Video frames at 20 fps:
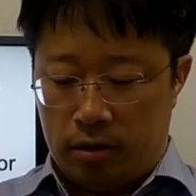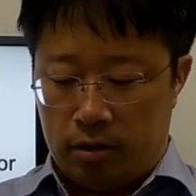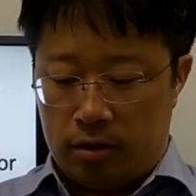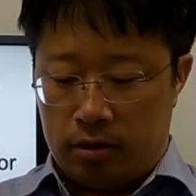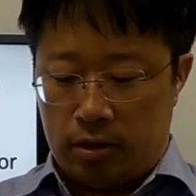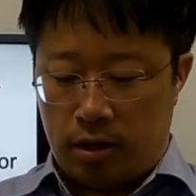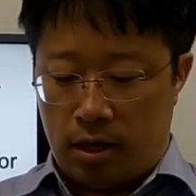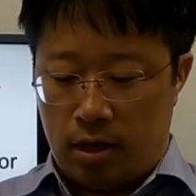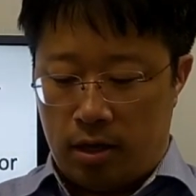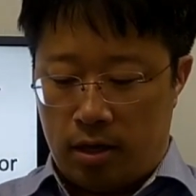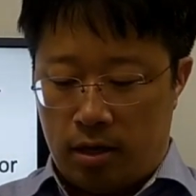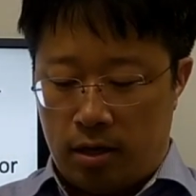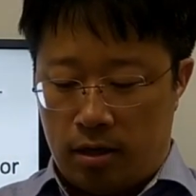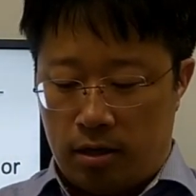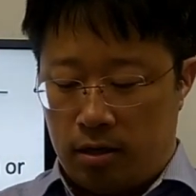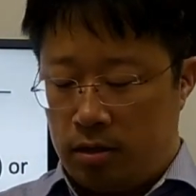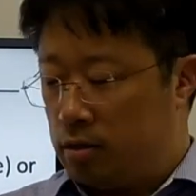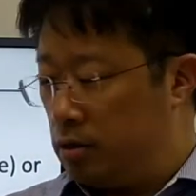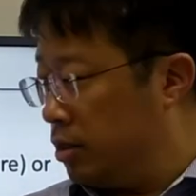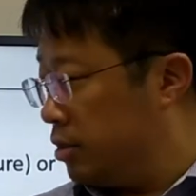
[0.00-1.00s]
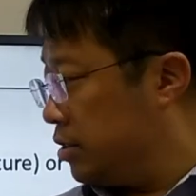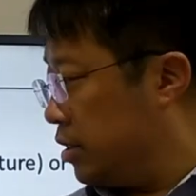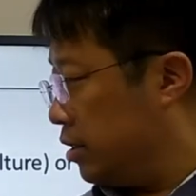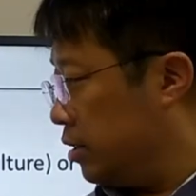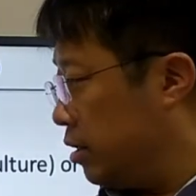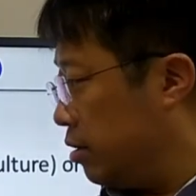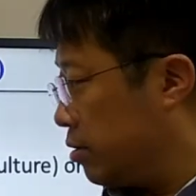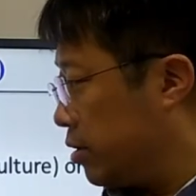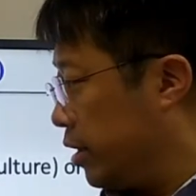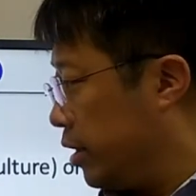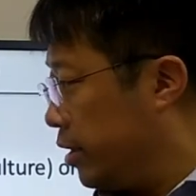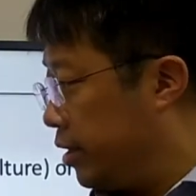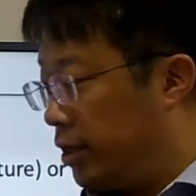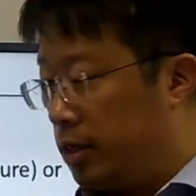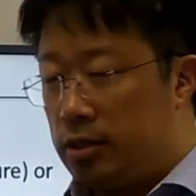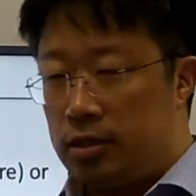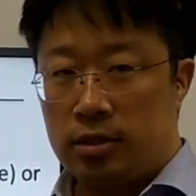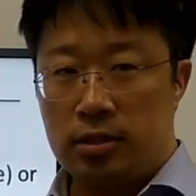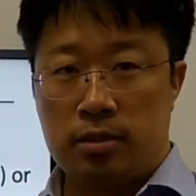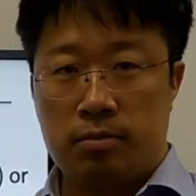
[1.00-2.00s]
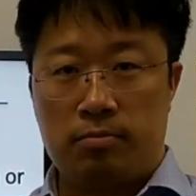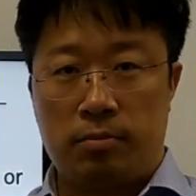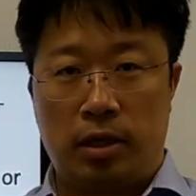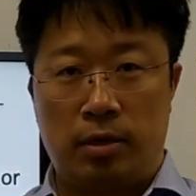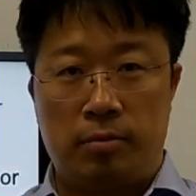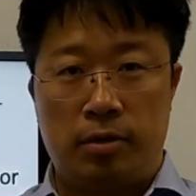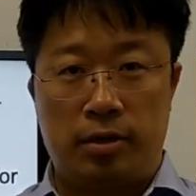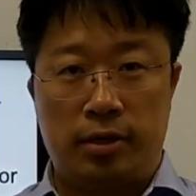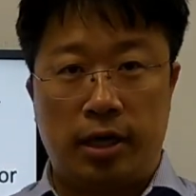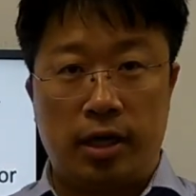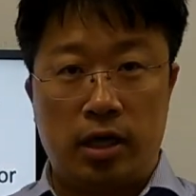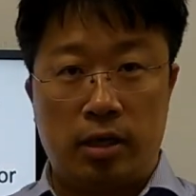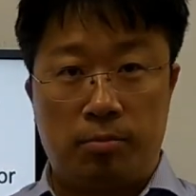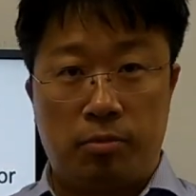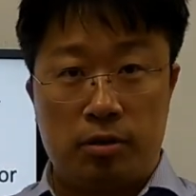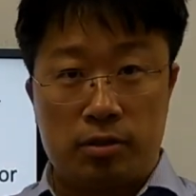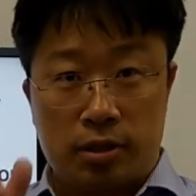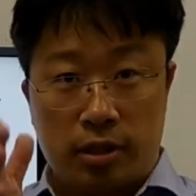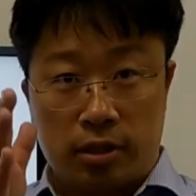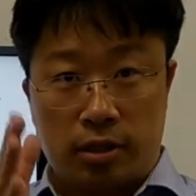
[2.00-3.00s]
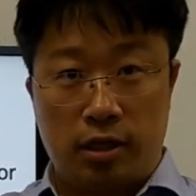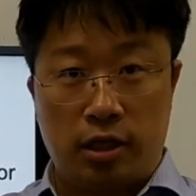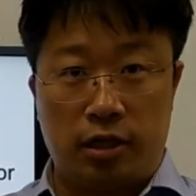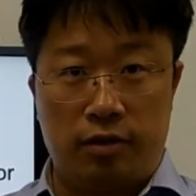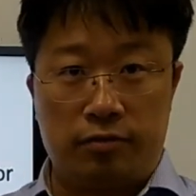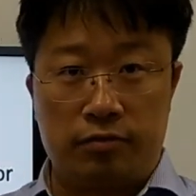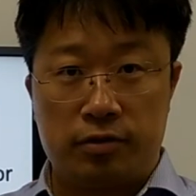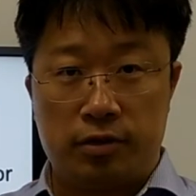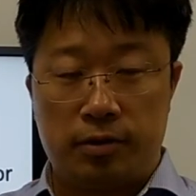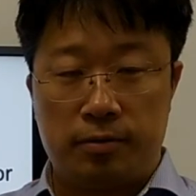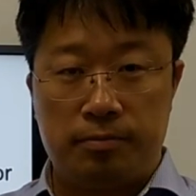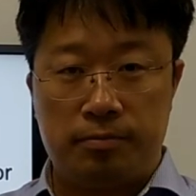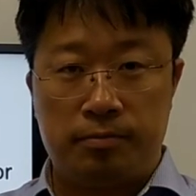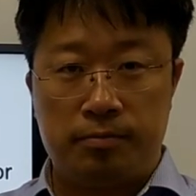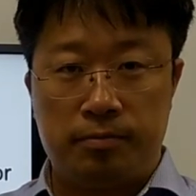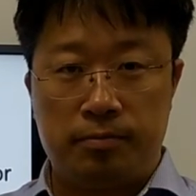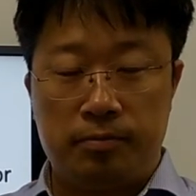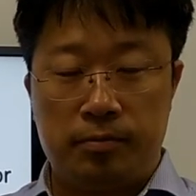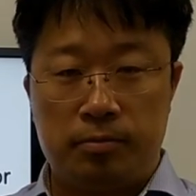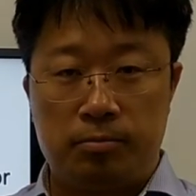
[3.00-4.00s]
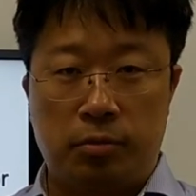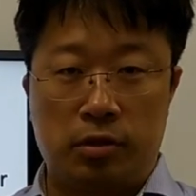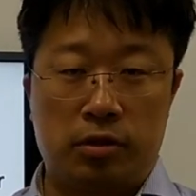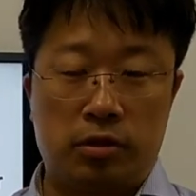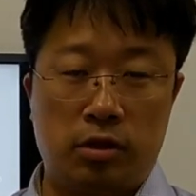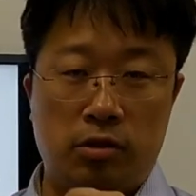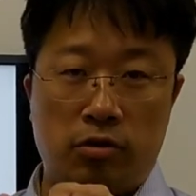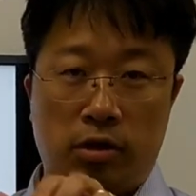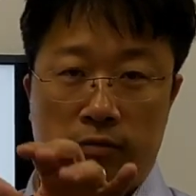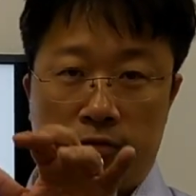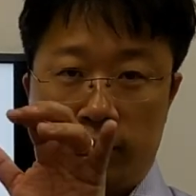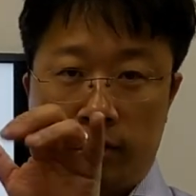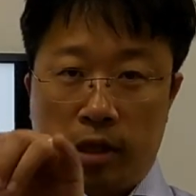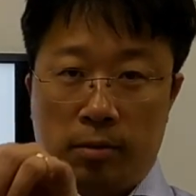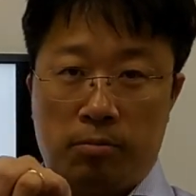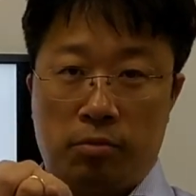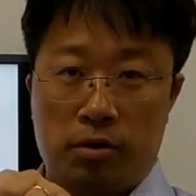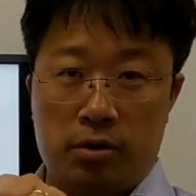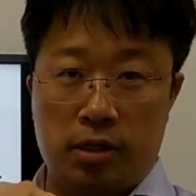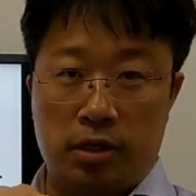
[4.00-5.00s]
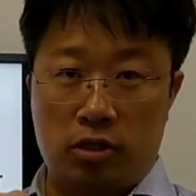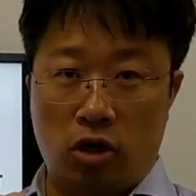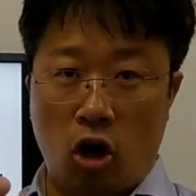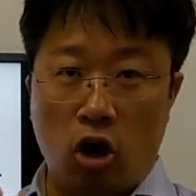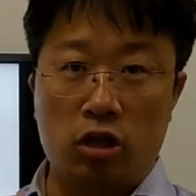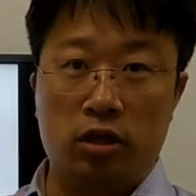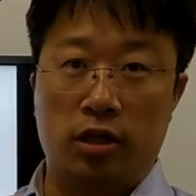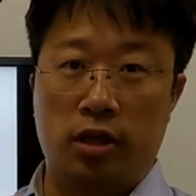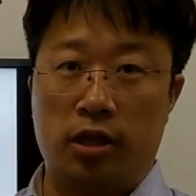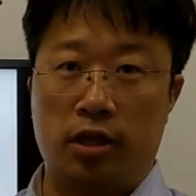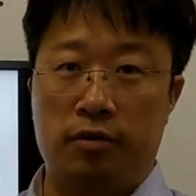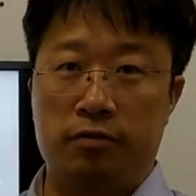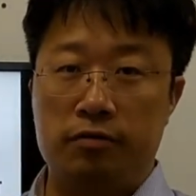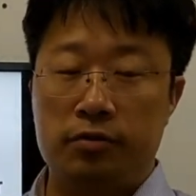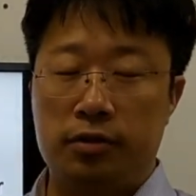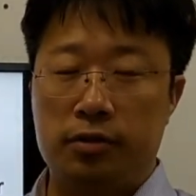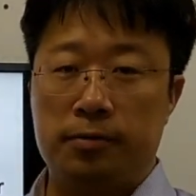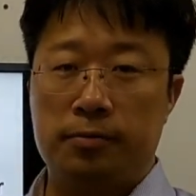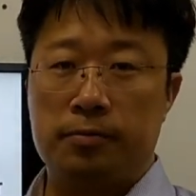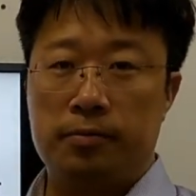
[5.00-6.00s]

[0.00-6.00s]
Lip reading: Say this enterokinase may be 90% cleaved, but still you have a 10% uncleaved.